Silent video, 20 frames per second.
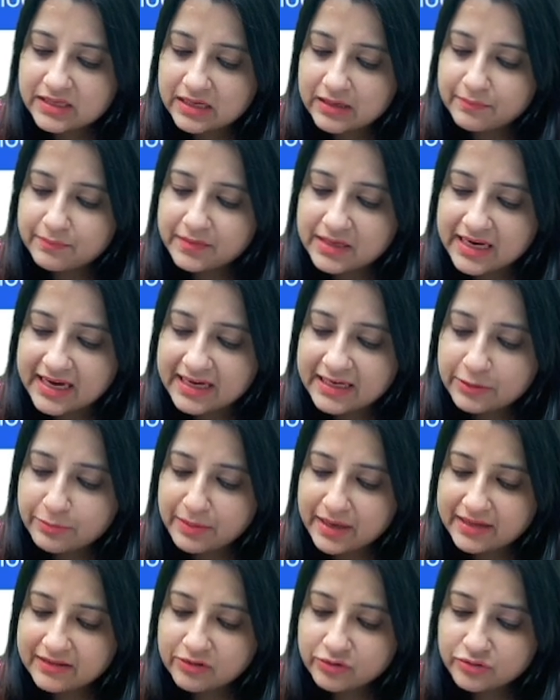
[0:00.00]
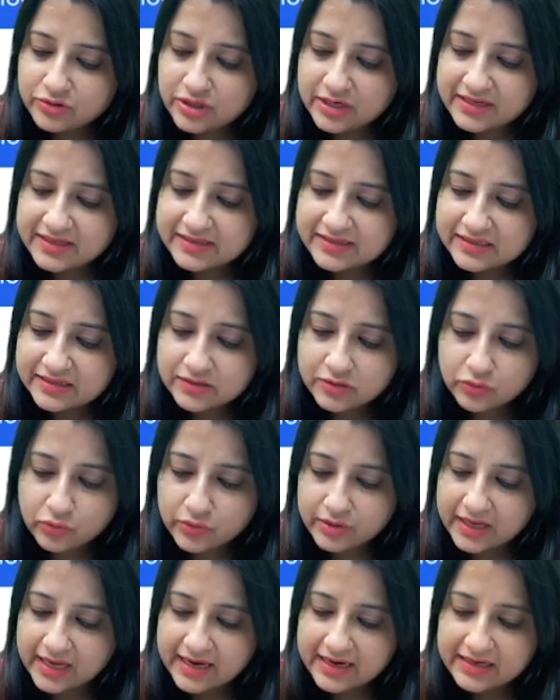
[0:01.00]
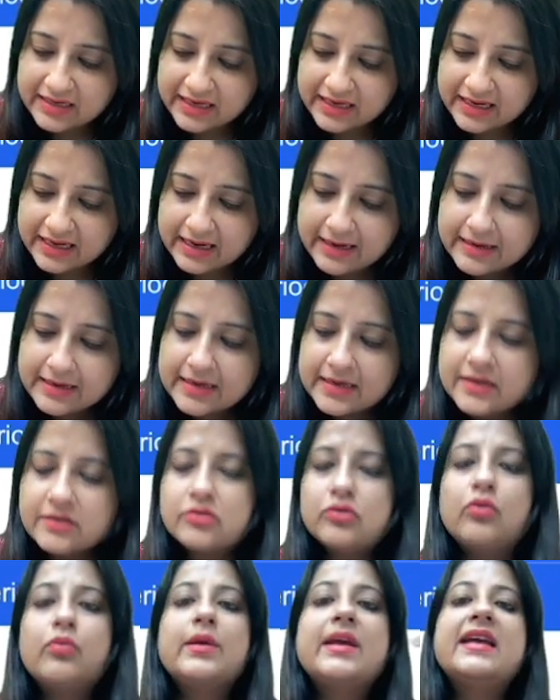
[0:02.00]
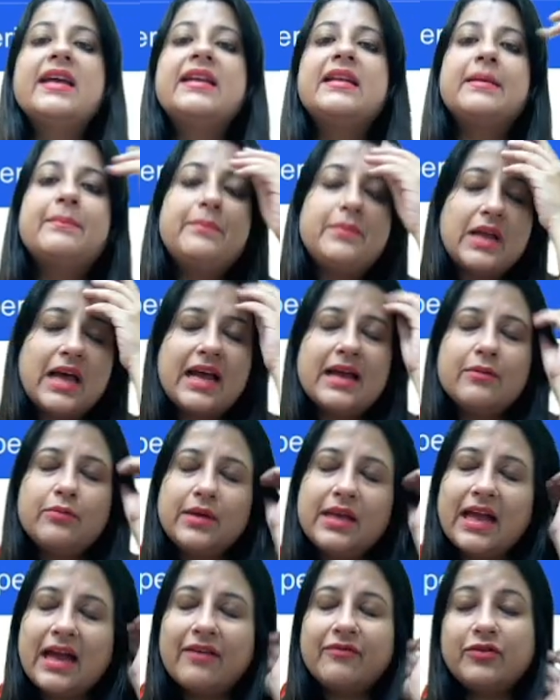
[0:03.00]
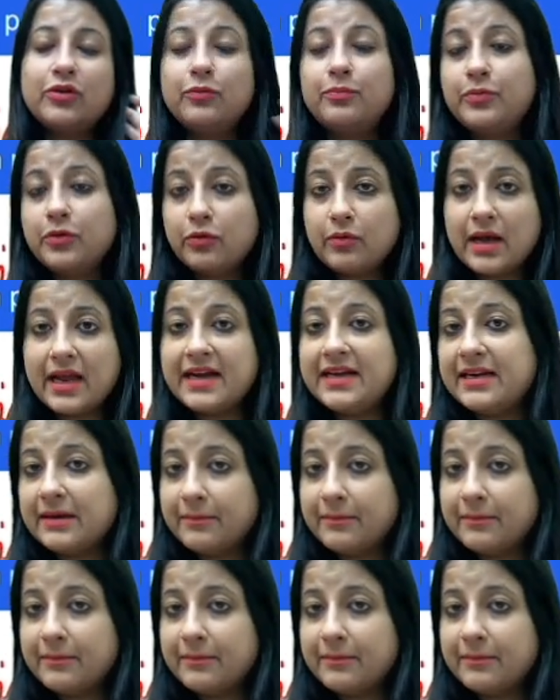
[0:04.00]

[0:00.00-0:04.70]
come, late pathogenesis ho gaya hai, theek hai? So we can apply, we have to provide